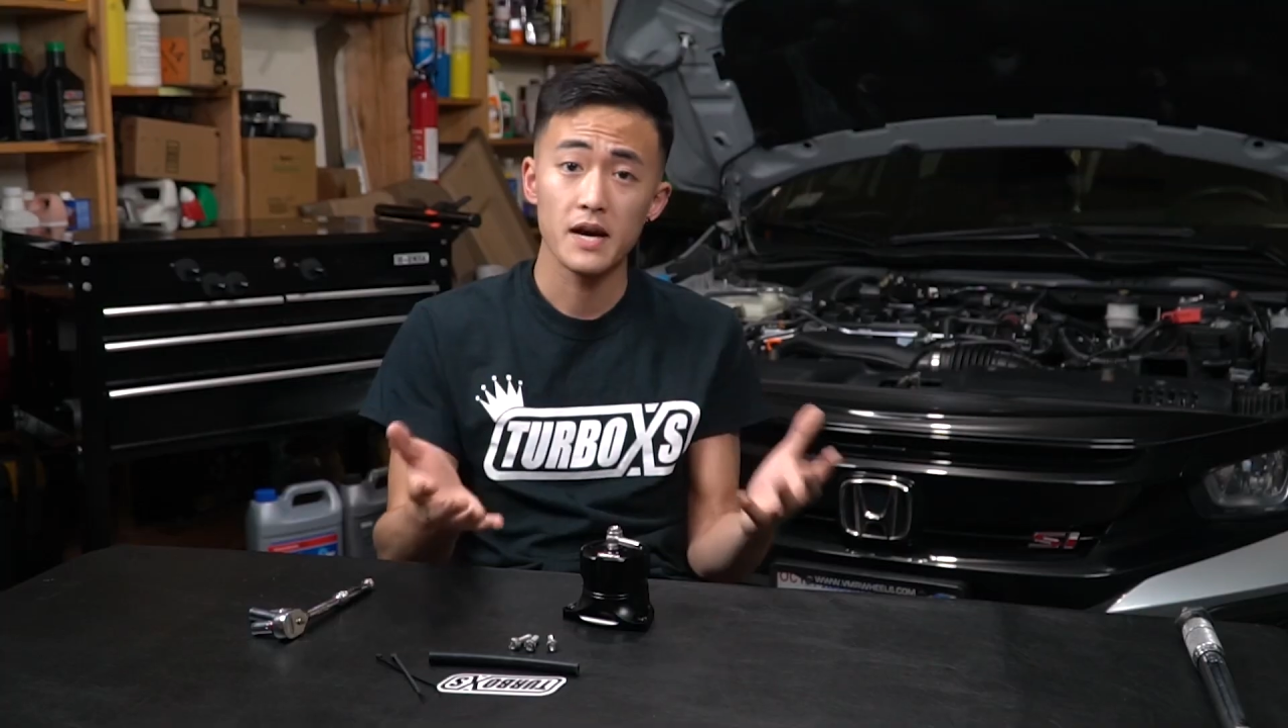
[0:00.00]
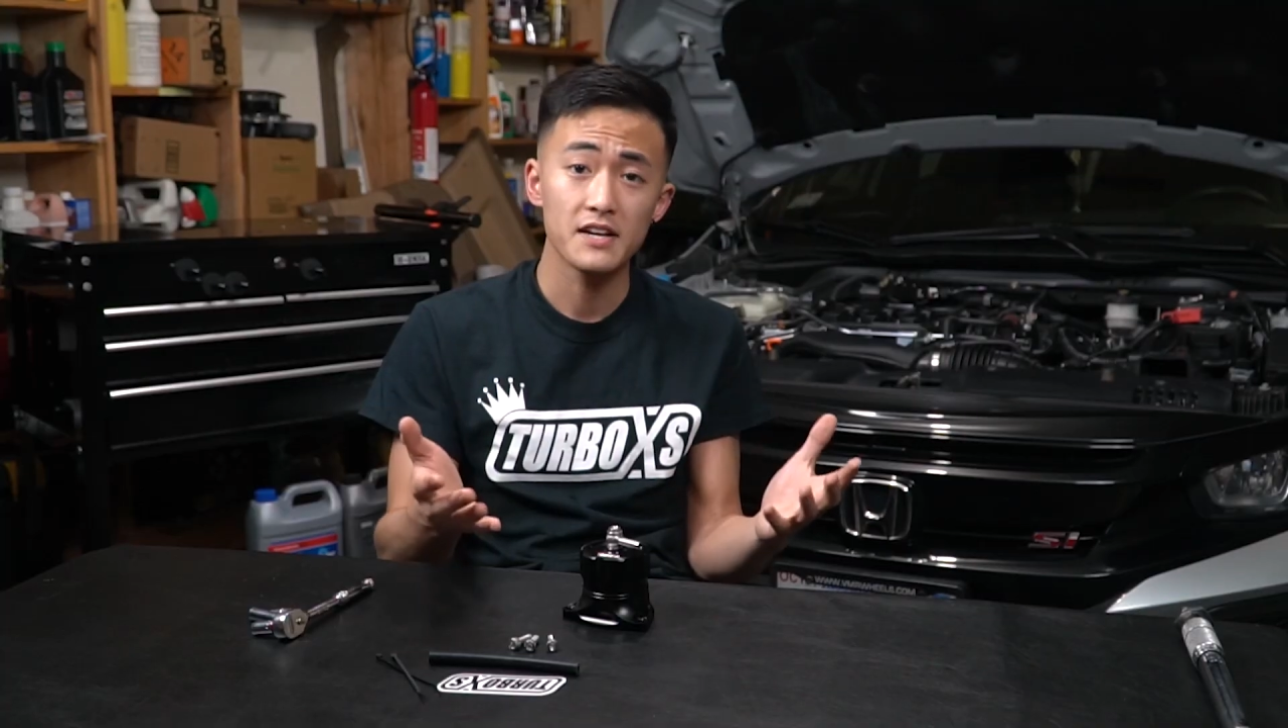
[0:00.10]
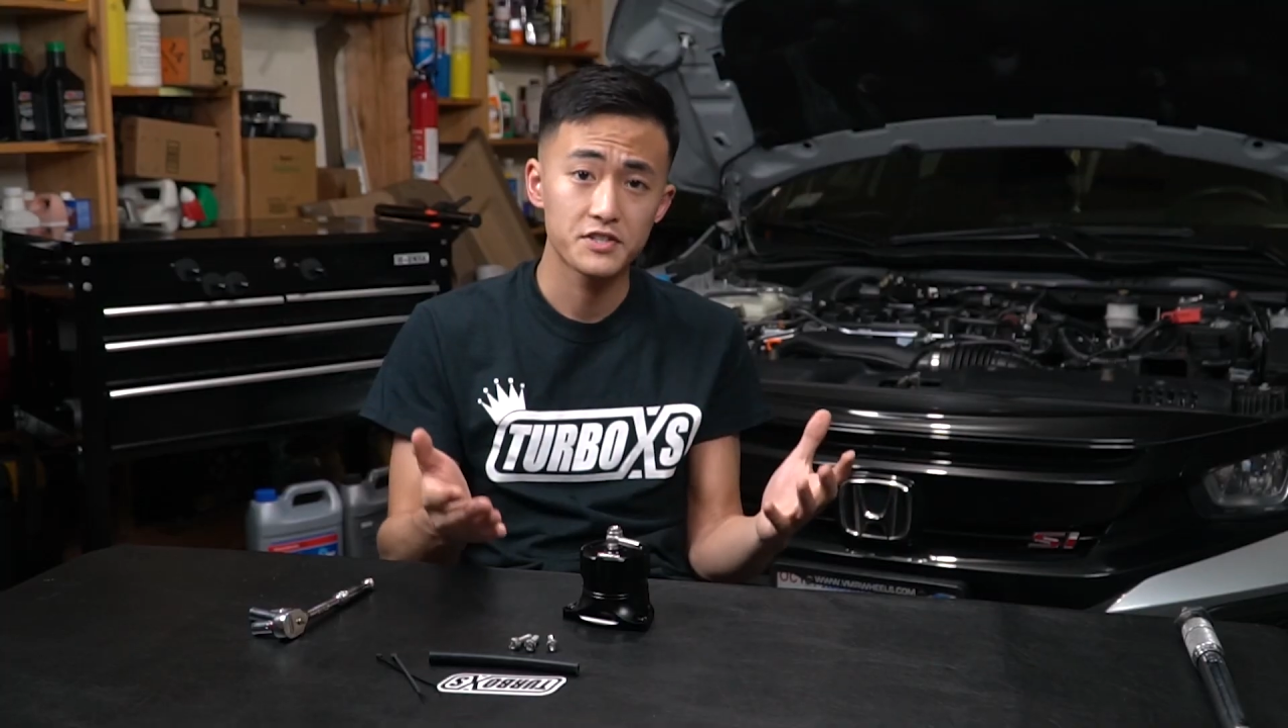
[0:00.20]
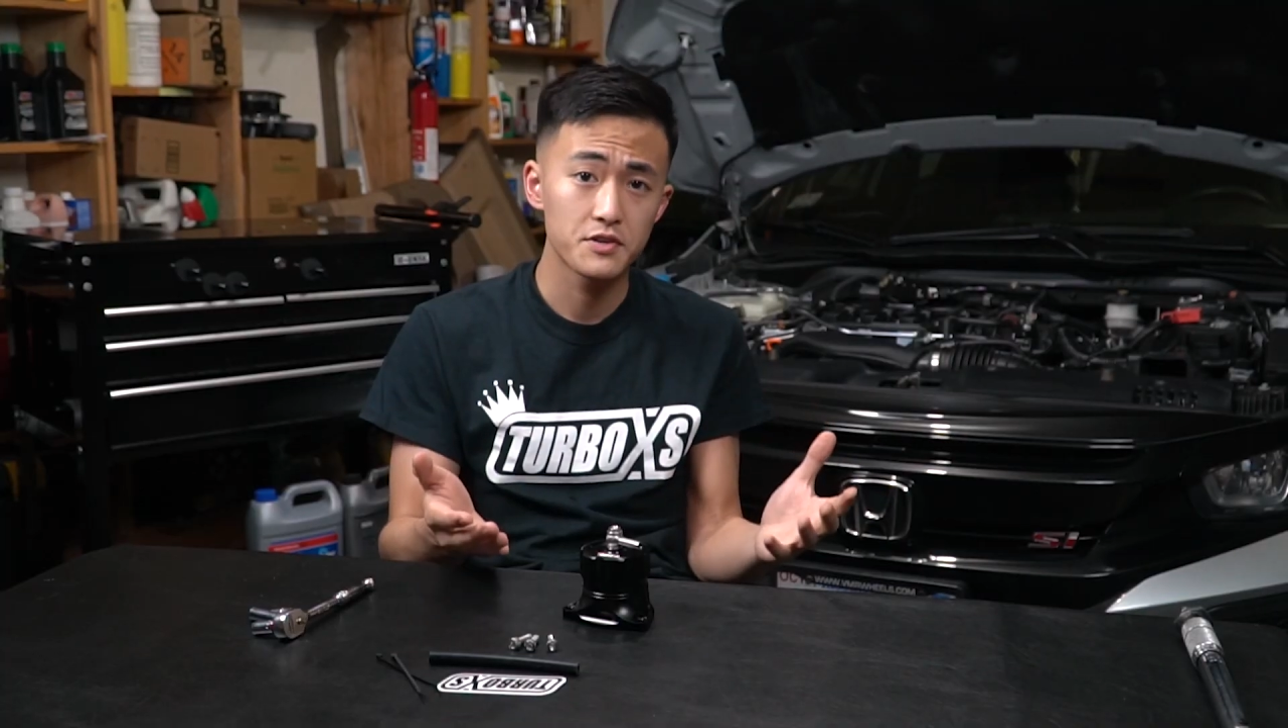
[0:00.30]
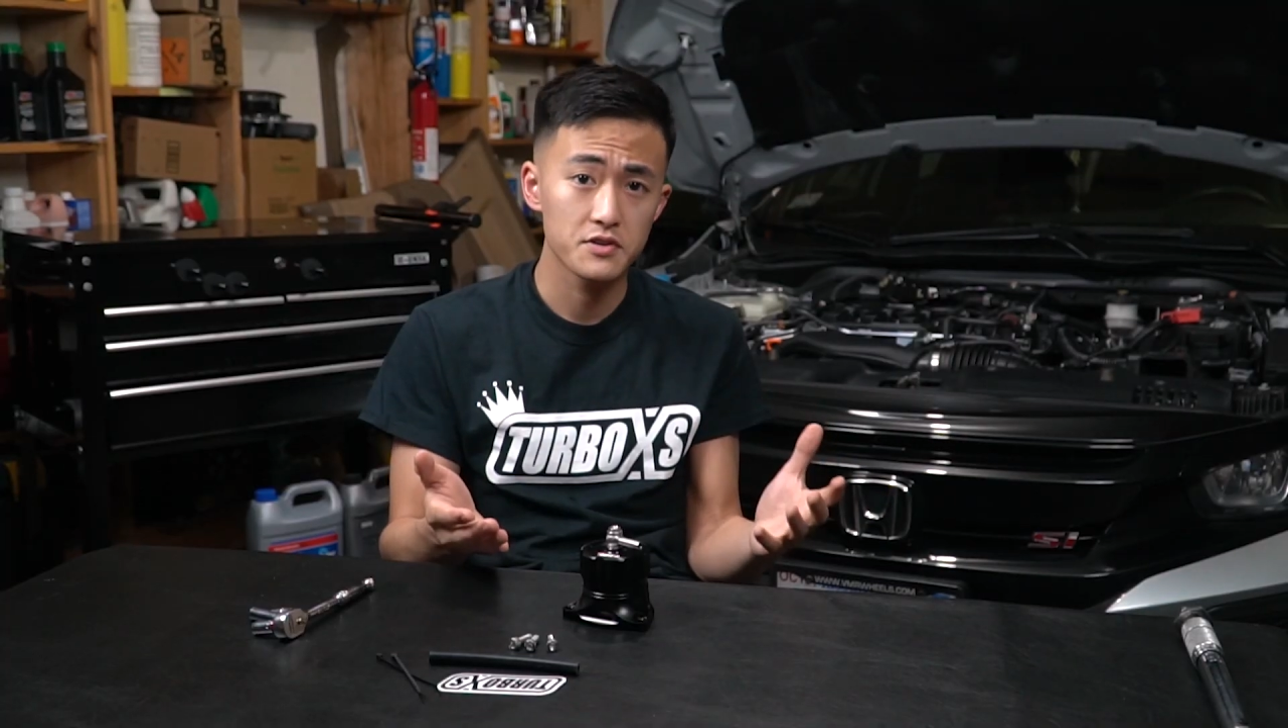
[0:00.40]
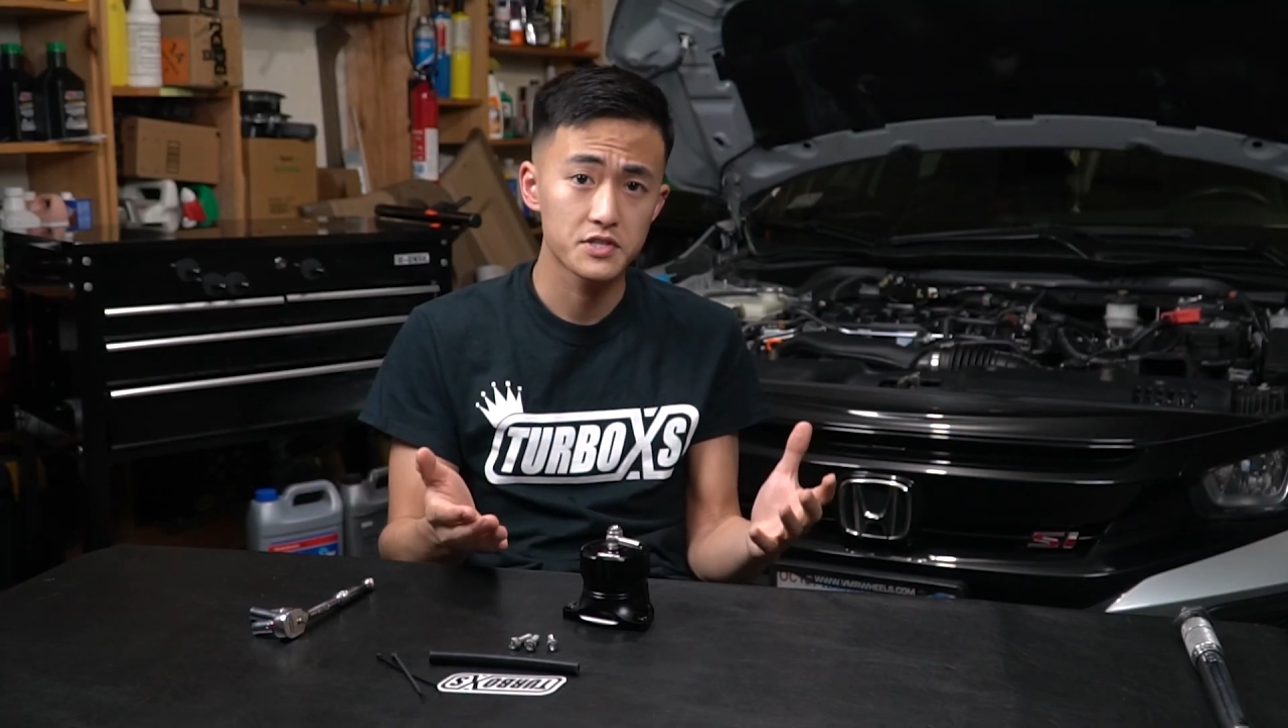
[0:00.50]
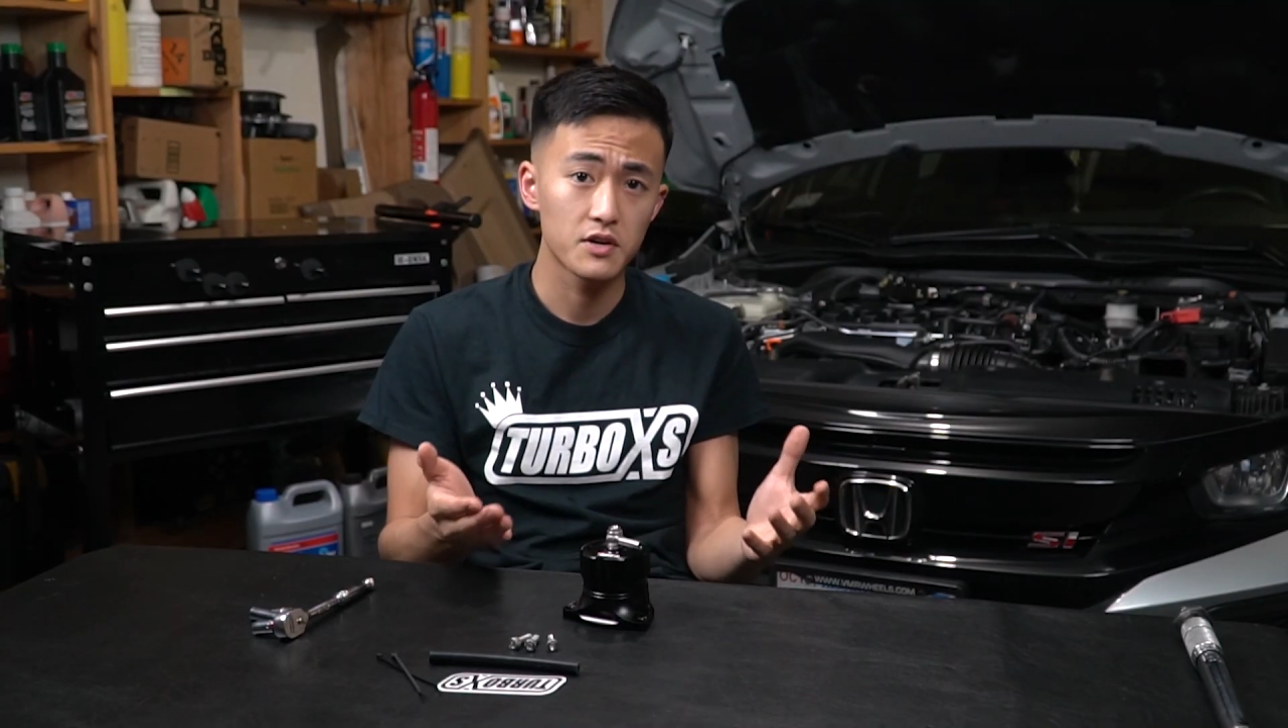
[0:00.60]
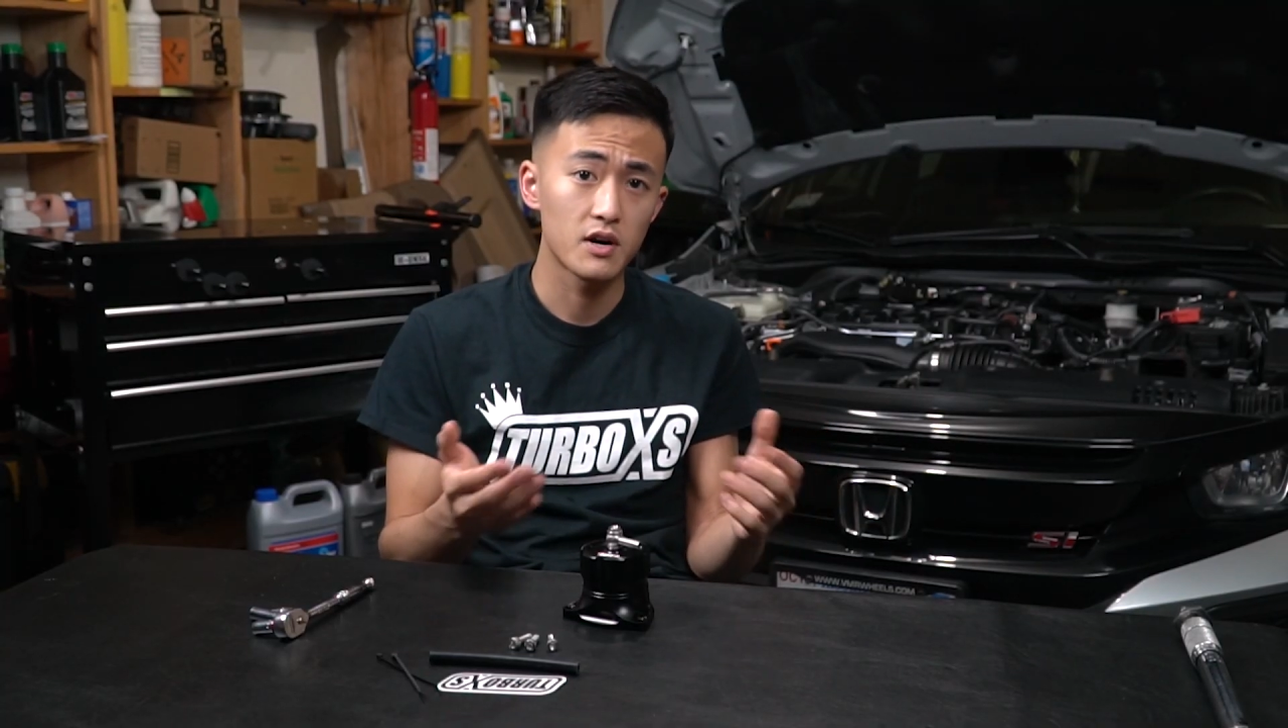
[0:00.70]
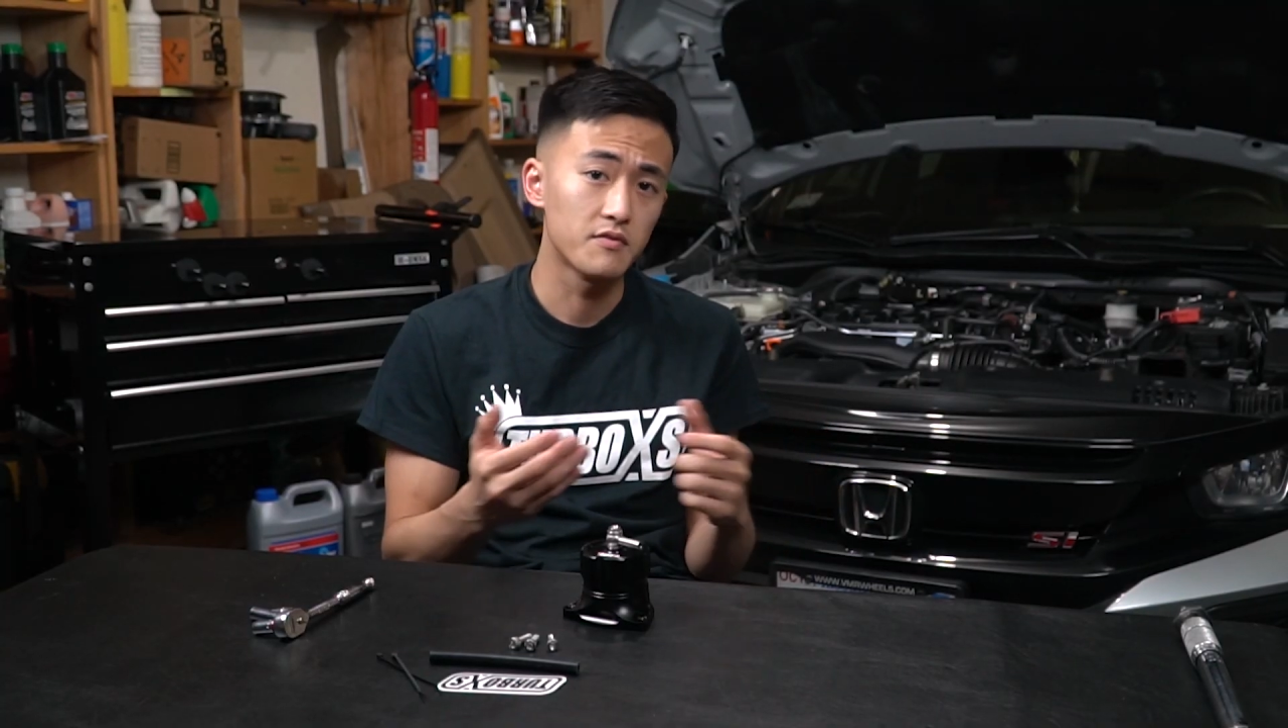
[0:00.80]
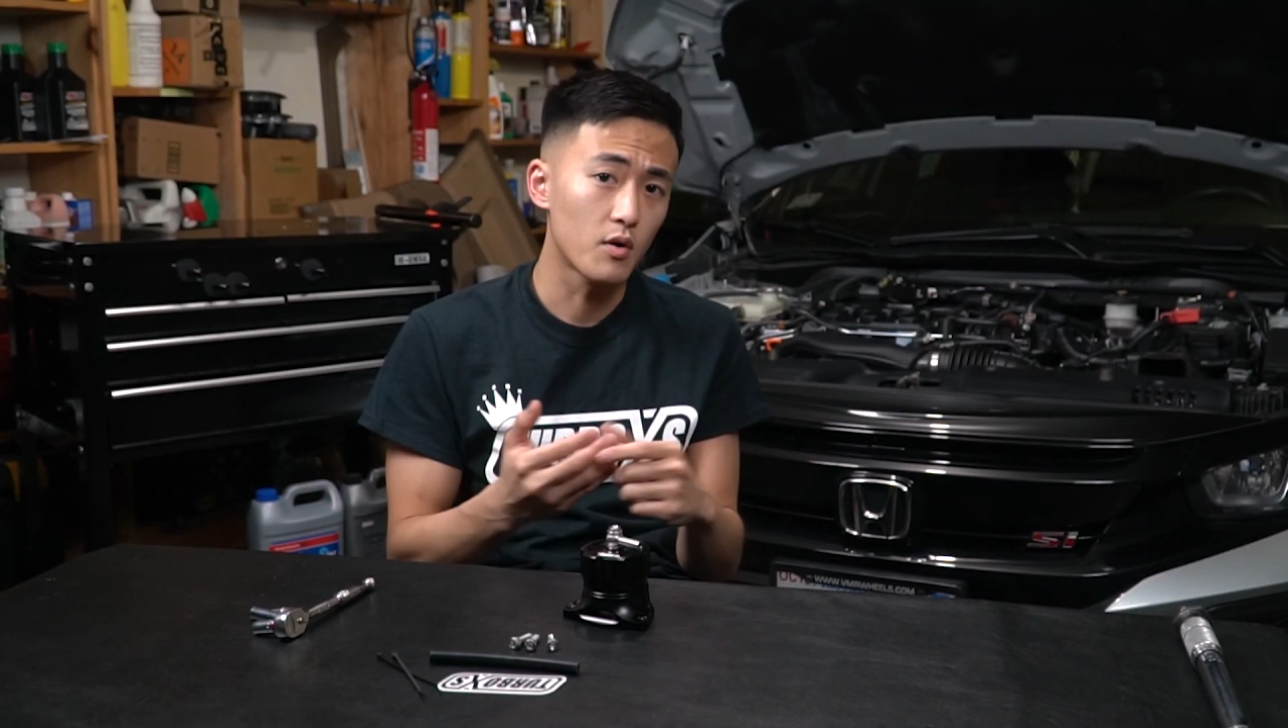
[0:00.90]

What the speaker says: past year or so I've